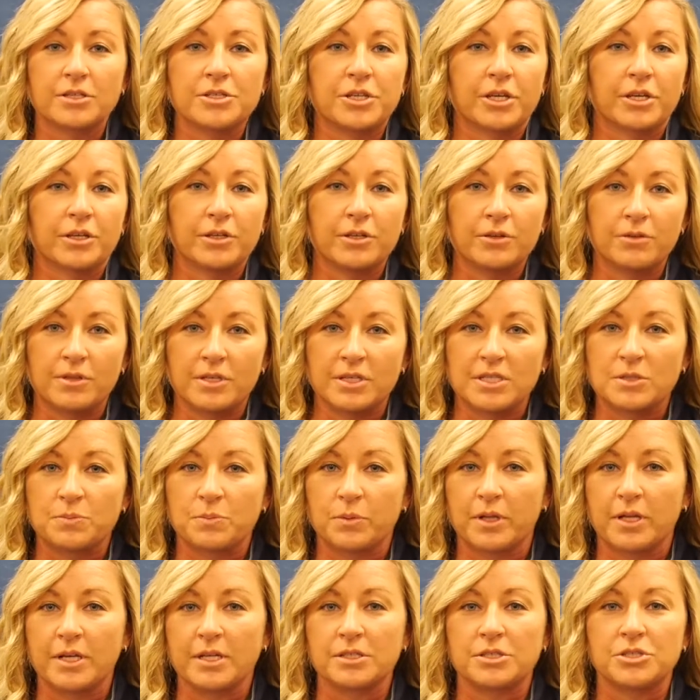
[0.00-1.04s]
She can do the
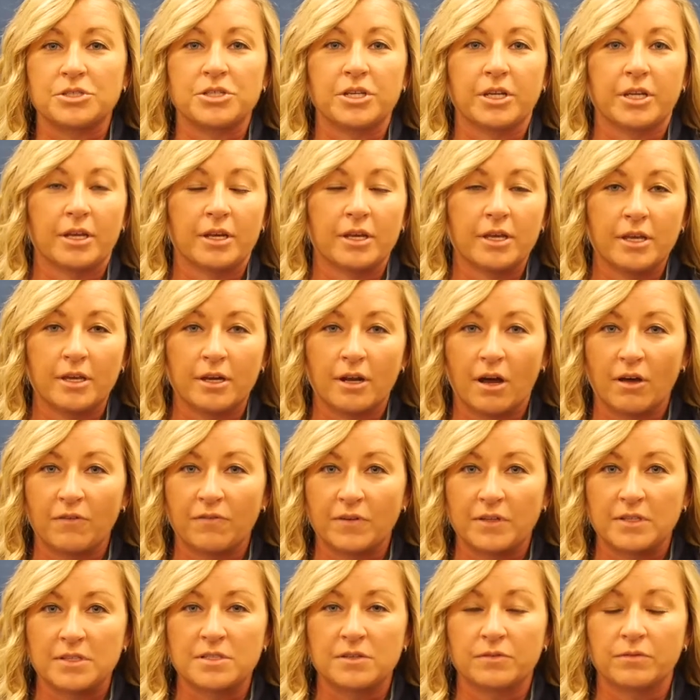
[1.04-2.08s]
splits. She can hit
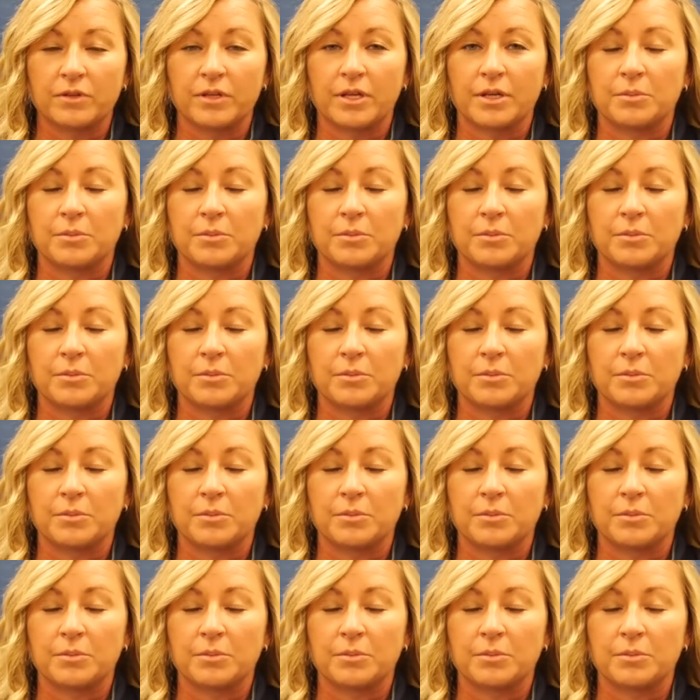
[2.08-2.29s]
offensively.